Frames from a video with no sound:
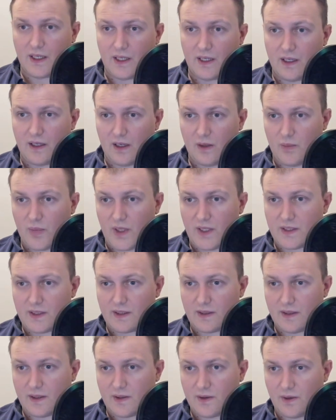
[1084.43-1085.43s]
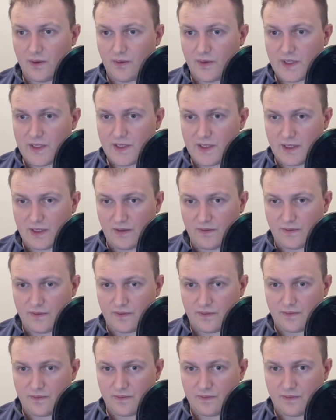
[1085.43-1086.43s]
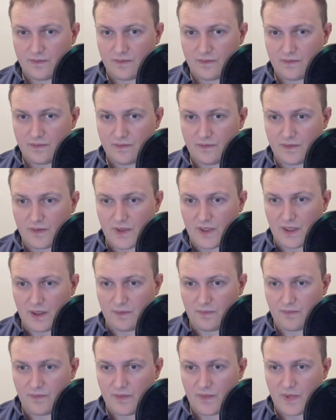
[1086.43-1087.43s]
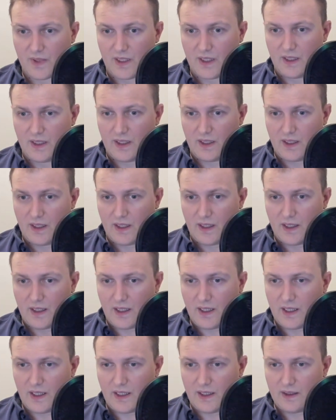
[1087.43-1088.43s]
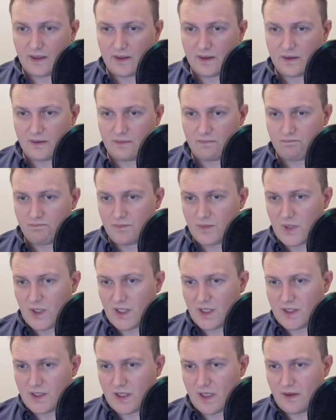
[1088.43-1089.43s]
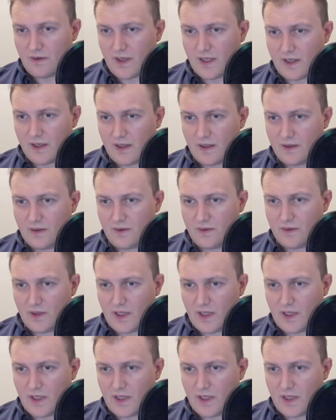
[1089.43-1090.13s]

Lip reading: you basically go to receive, okay? And you could generate a new